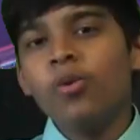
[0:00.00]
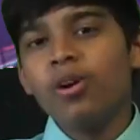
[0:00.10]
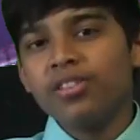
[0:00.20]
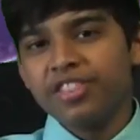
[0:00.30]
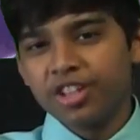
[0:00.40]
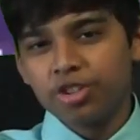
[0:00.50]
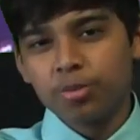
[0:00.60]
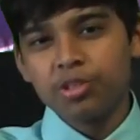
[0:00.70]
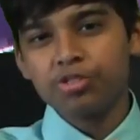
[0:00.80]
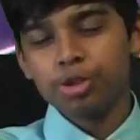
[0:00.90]
Well, thank you so
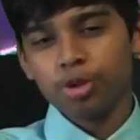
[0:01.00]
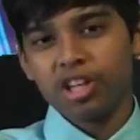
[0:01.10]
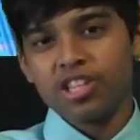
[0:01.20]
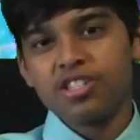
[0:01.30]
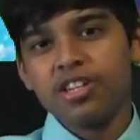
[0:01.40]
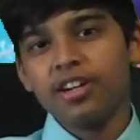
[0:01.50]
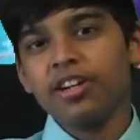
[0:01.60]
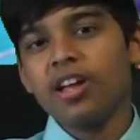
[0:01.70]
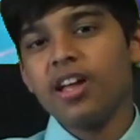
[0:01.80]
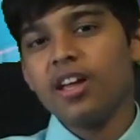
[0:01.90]
much for joining us
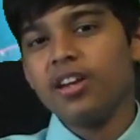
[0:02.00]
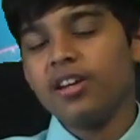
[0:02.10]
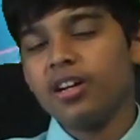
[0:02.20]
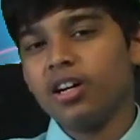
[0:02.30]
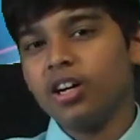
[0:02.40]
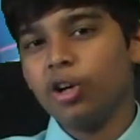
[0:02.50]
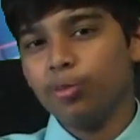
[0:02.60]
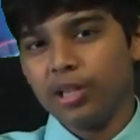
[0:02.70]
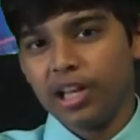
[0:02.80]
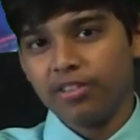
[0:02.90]
here, and uh,
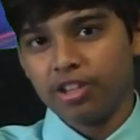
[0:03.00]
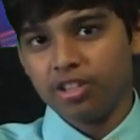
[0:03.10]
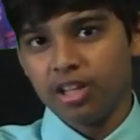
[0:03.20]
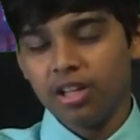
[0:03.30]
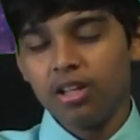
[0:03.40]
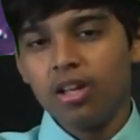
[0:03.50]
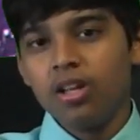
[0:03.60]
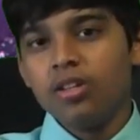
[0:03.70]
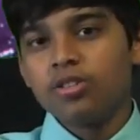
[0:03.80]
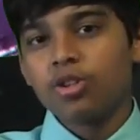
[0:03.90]
hope you had a good day.
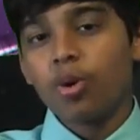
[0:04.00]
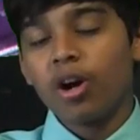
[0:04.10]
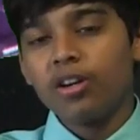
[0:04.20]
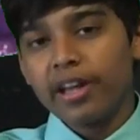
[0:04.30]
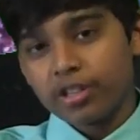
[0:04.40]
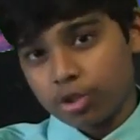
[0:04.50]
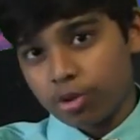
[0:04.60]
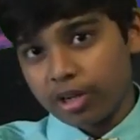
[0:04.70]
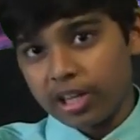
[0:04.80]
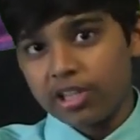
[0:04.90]
So our next
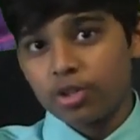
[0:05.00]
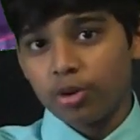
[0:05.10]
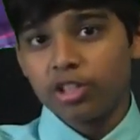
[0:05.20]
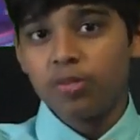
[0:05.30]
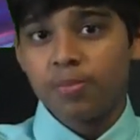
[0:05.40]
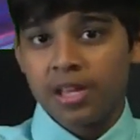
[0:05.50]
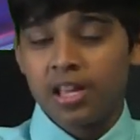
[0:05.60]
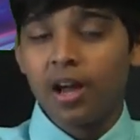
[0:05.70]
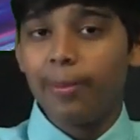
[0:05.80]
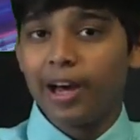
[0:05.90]
story is going to
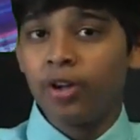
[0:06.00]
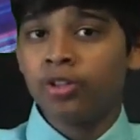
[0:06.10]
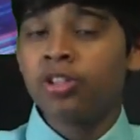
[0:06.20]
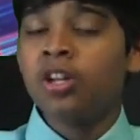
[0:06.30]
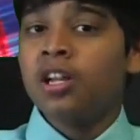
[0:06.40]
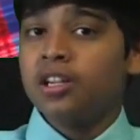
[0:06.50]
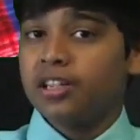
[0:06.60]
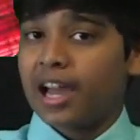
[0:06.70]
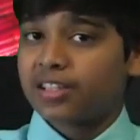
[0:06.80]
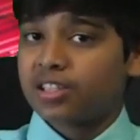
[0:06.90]
be about
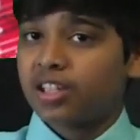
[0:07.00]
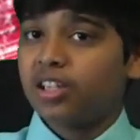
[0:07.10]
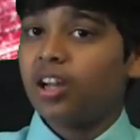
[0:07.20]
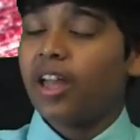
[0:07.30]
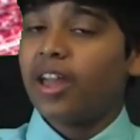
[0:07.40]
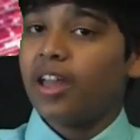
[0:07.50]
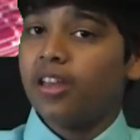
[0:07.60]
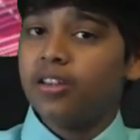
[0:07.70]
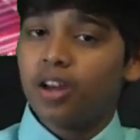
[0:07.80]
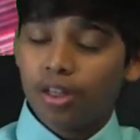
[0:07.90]
NASA
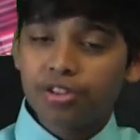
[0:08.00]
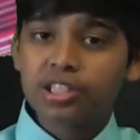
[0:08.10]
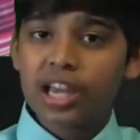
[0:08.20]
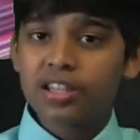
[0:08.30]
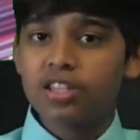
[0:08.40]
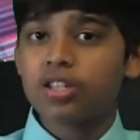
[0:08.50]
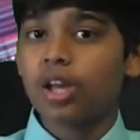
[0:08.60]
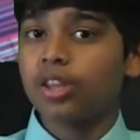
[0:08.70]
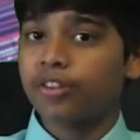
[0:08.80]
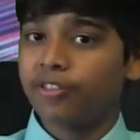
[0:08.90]
and other scientists
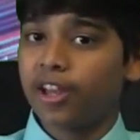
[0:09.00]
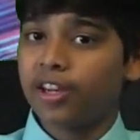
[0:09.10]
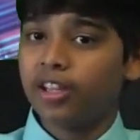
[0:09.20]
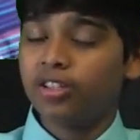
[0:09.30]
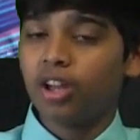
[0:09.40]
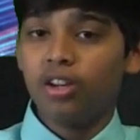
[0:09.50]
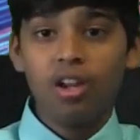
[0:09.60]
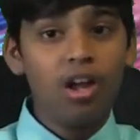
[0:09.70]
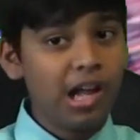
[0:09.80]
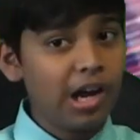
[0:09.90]
on their findings on
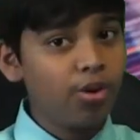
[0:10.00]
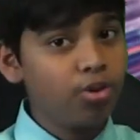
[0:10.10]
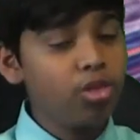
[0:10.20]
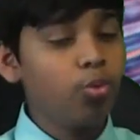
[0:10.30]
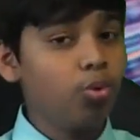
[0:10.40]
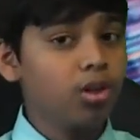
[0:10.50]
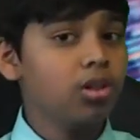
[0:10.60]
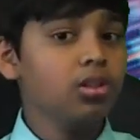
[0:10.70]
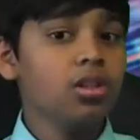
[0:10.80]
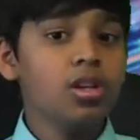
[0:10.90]
how the
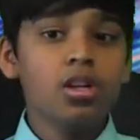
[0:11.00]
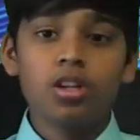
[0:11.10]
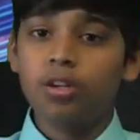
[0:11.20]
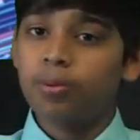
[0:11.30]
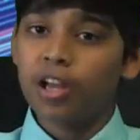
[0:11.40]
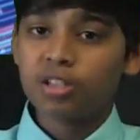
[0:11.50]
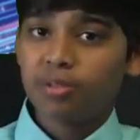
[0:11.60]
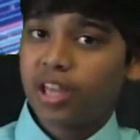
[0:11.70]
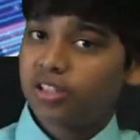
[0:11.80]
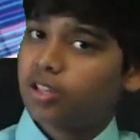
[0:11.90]
world could
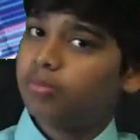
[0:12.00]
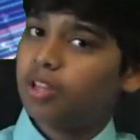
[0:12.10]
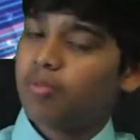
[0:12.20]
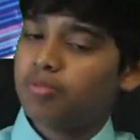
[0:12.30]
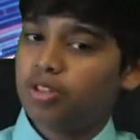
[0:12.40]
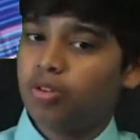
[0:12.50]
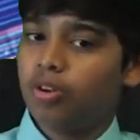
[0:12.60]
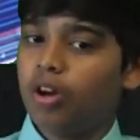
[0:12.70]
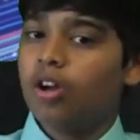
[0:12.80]
possibly end sometime soon.